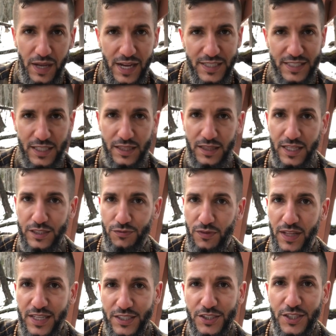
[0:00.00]
Is it this
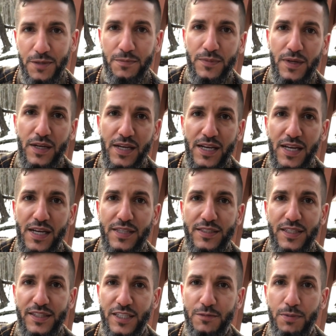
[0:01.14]
relationship? Is
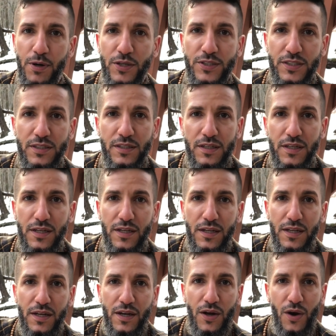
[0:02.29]
it this person?
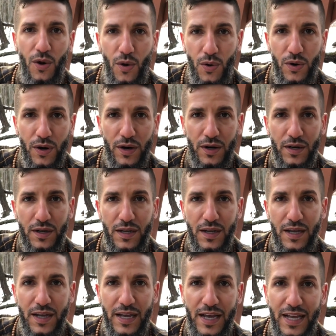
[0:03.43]
Or
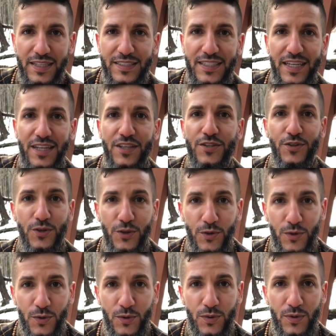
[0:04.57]
is it
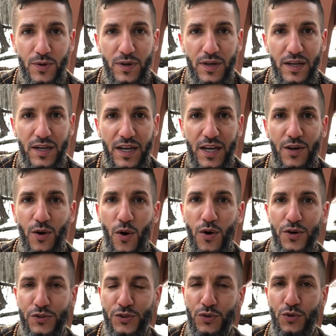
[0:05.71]
you in
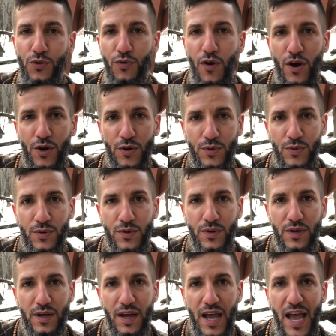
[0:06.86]
order to grow
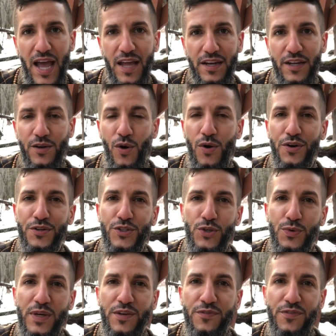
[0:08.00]
and in order to
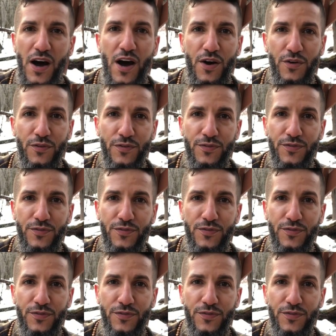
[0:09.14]
evolve?